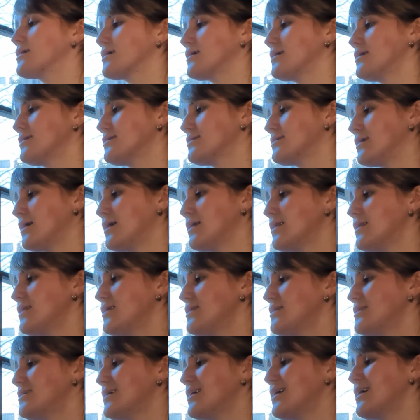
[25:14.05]
'Cause
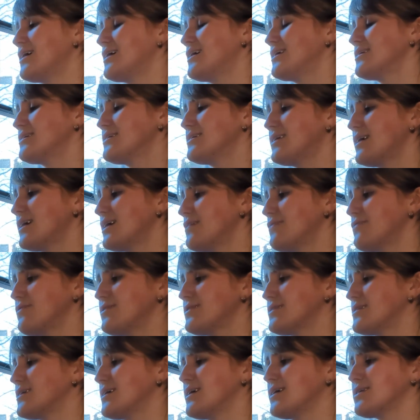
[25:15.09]
nothing's as
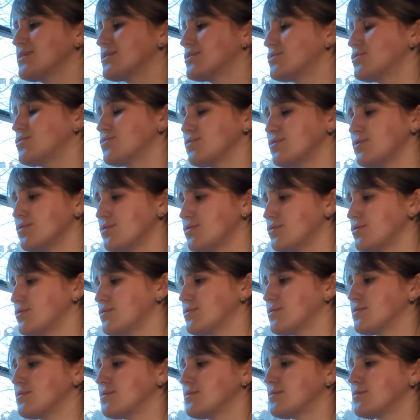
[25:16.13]
lifeless as control.
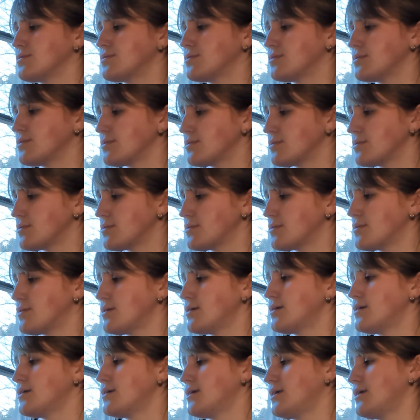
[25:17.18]

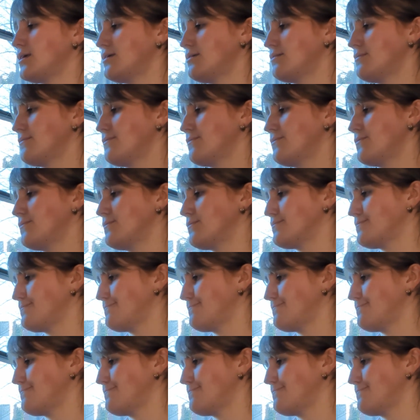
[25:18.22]
And